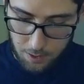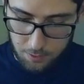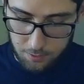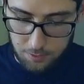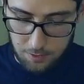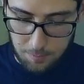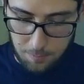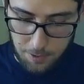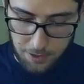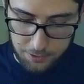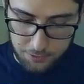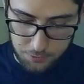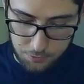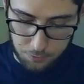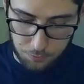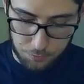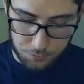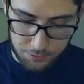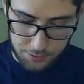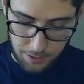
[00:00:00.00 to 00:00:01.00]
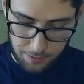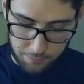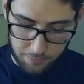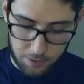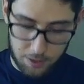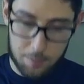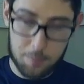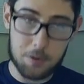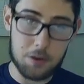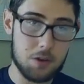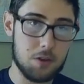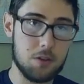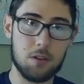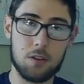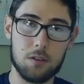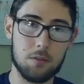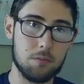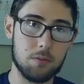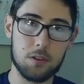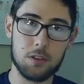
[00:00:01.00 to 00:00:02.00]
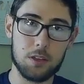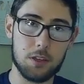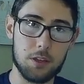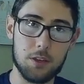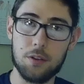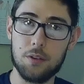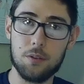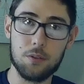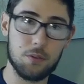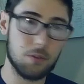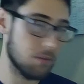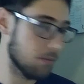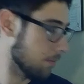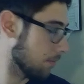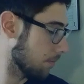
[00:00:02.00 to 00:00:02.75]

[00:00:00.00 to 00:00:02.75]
the best tools ever. I mean, you can really use